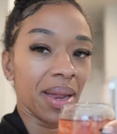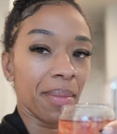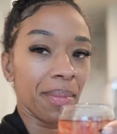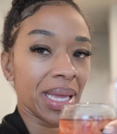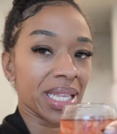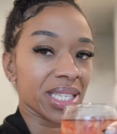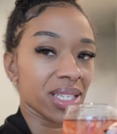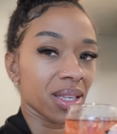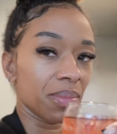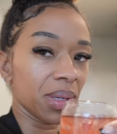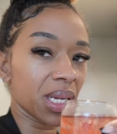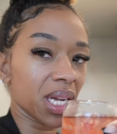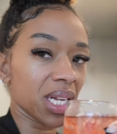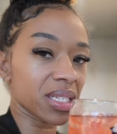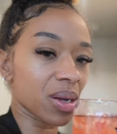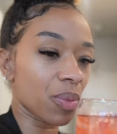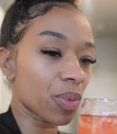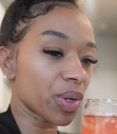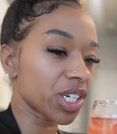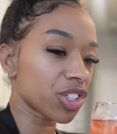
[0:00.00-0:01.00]
need to mix it because
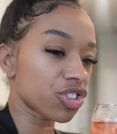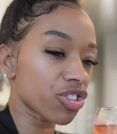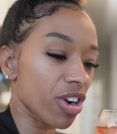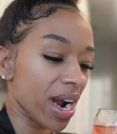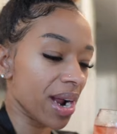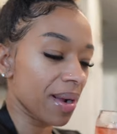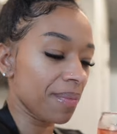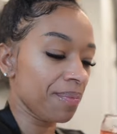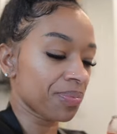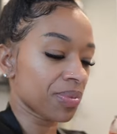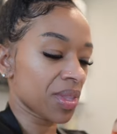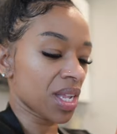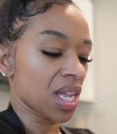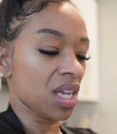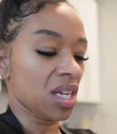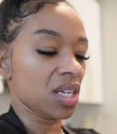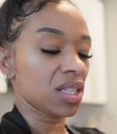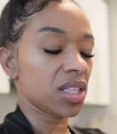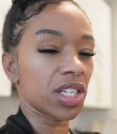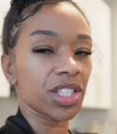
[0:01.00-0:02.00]
I want to try
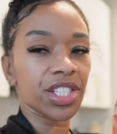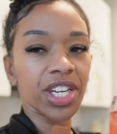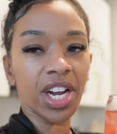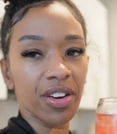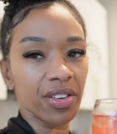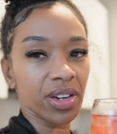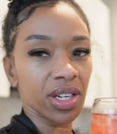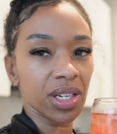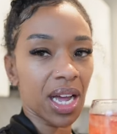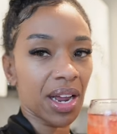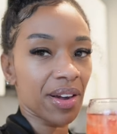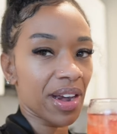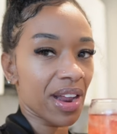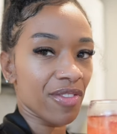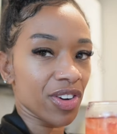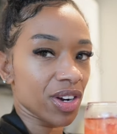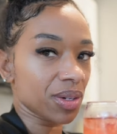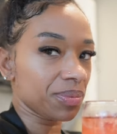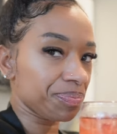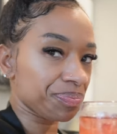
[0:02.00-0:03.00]
the cherry. I
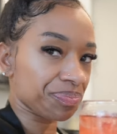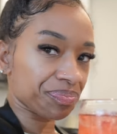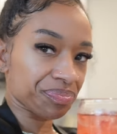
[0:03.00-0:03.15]
never,